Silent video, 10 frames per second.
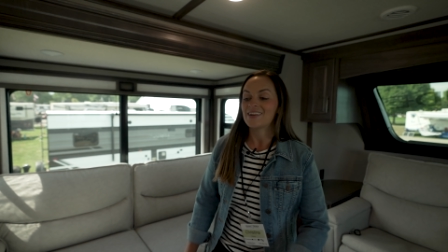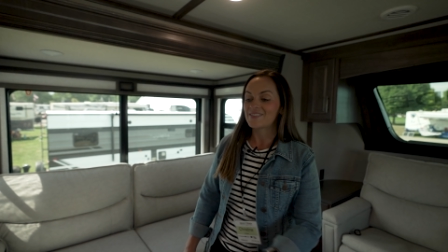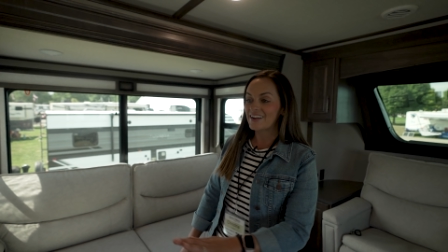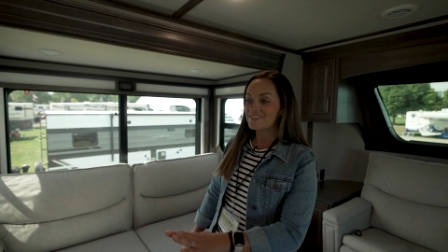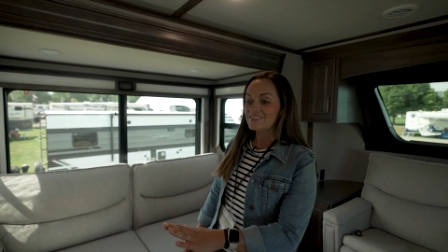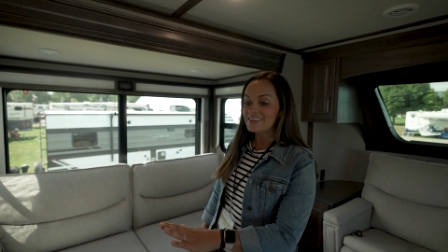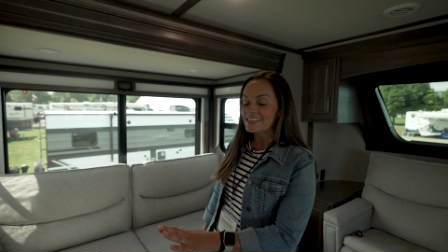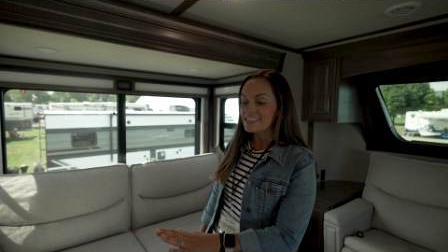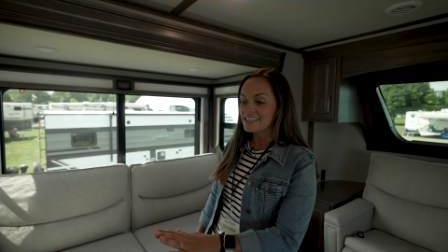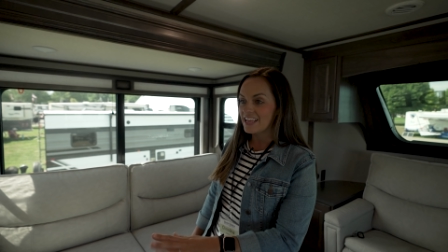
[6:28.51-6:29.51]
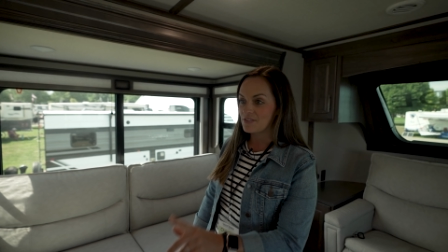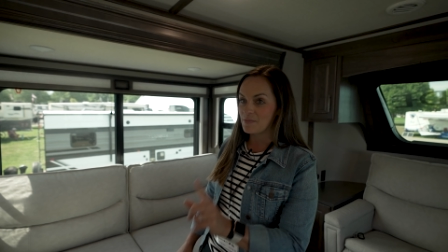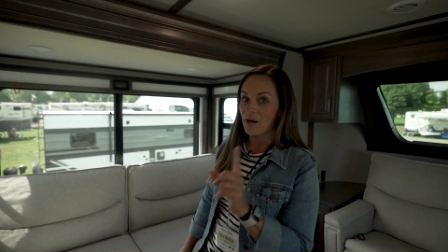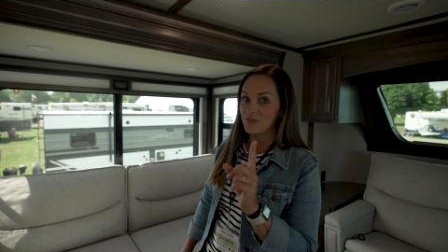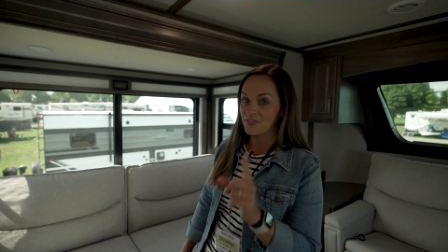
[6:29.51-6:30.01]
And what I really love
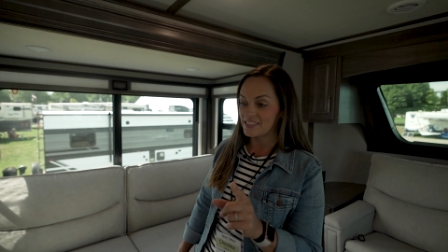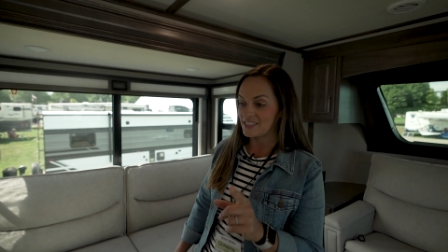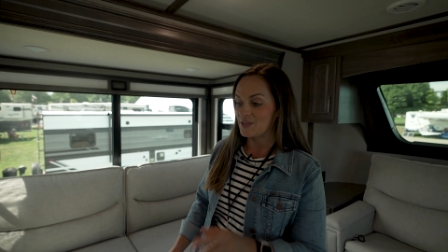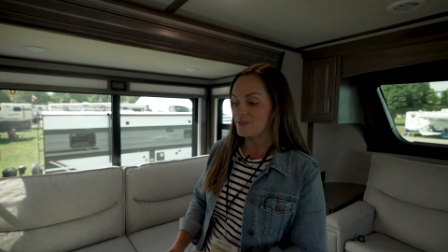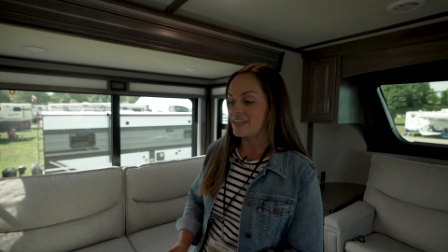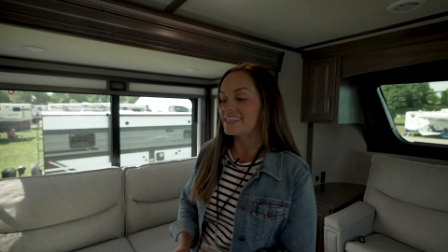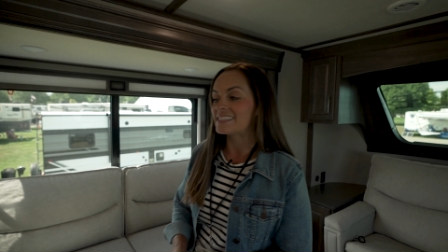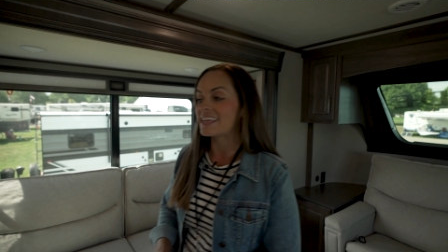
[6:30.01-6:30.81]
about this unit is